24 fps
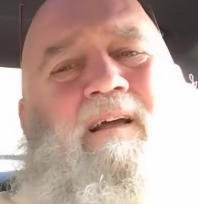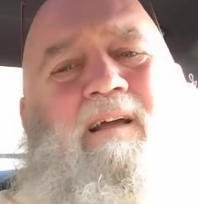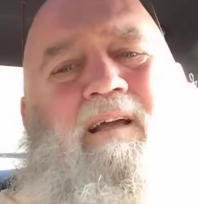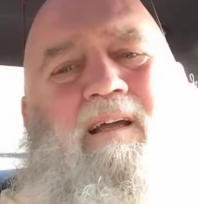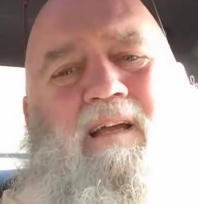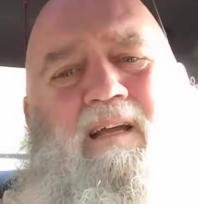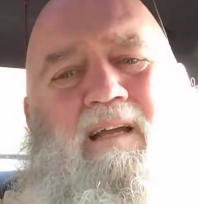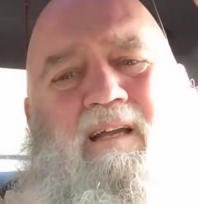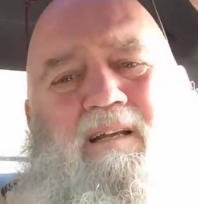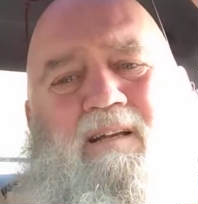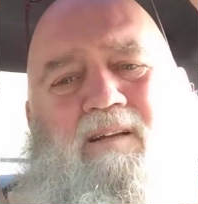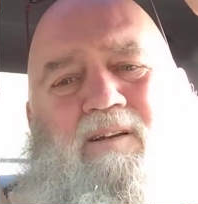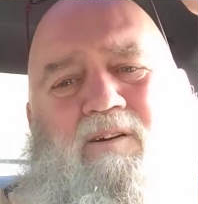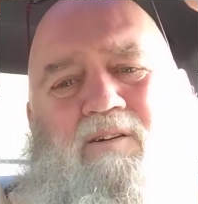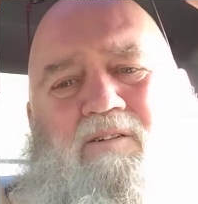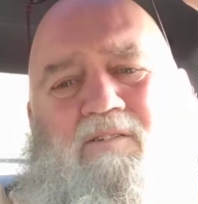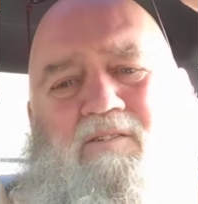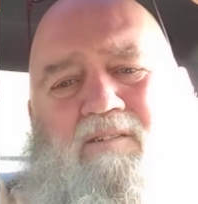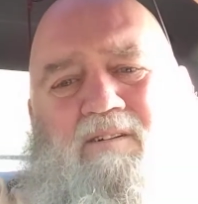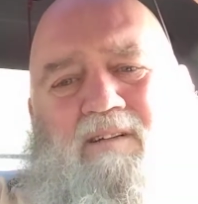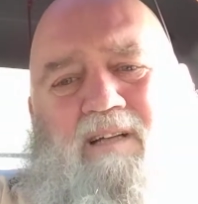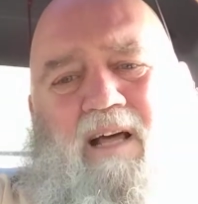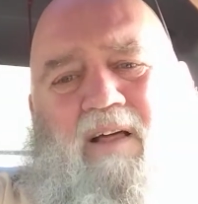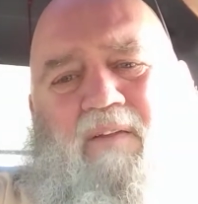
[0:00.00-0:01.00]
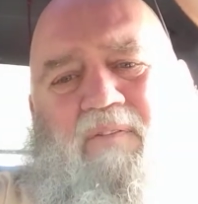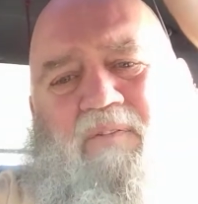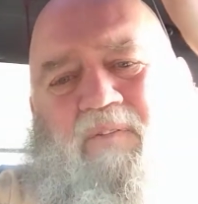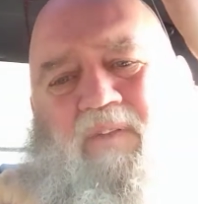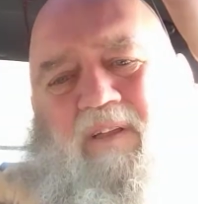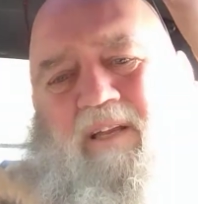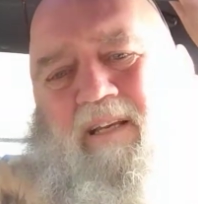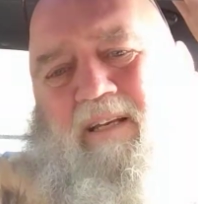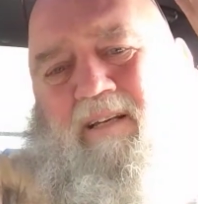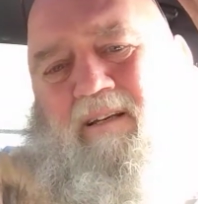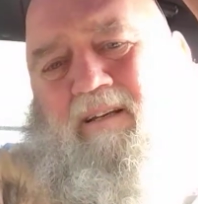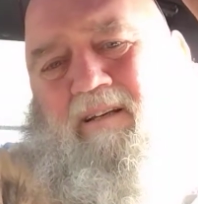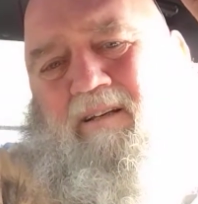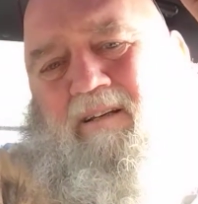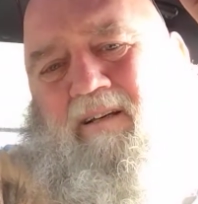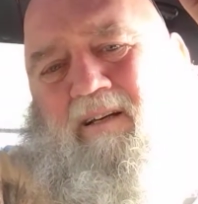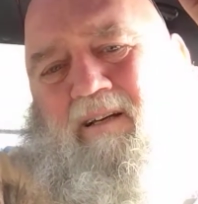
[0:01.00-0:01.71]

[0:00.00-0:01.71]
And there's nothing